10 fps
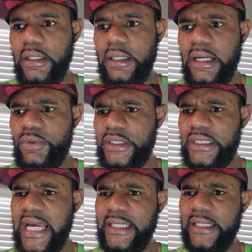I was
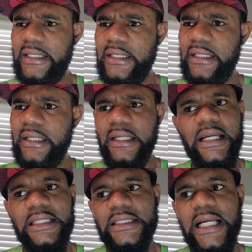excited. And then
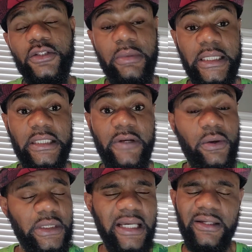I sat to myself, and I
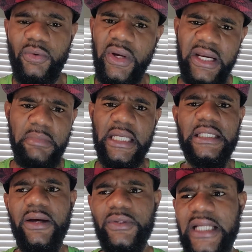was like, wait a minute.
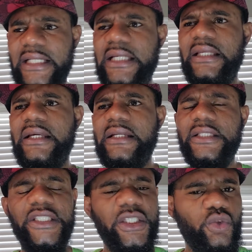I was like, the
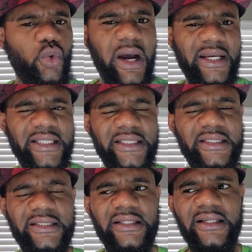601
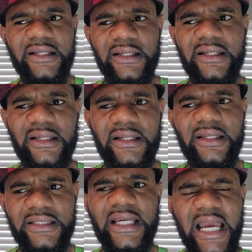is
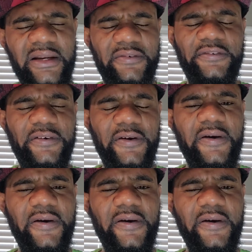kind of